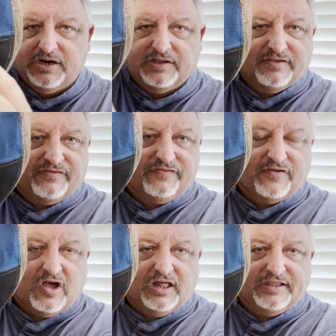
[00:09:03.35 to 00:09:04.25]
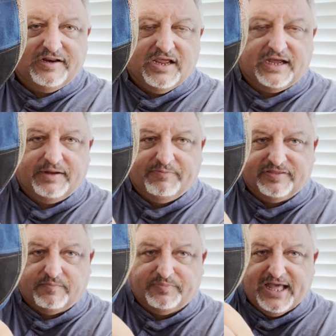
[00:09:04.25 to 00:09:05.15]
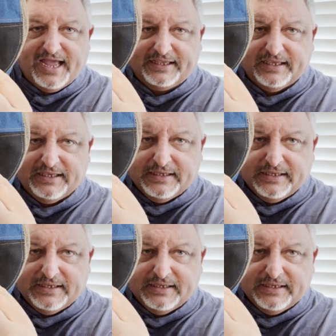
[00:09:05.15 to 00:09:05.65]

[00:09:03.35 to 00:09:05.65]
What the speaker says: You get the solid with the black.